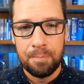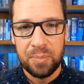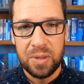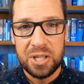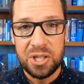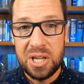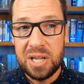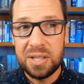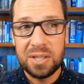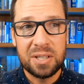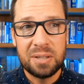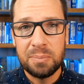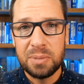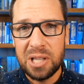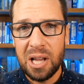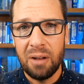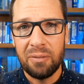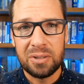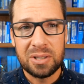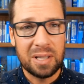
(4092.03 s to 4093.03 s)
Jesus
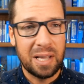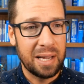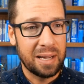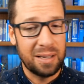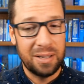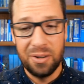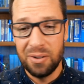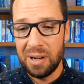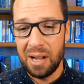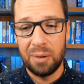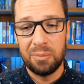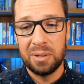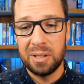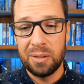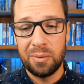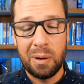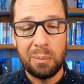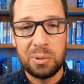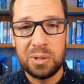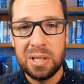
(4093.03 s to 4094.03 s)
himself is like, you're not really
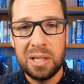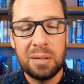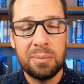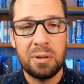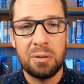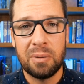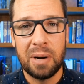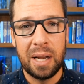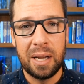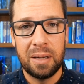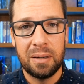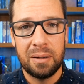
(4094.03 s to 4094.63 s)
representing me right.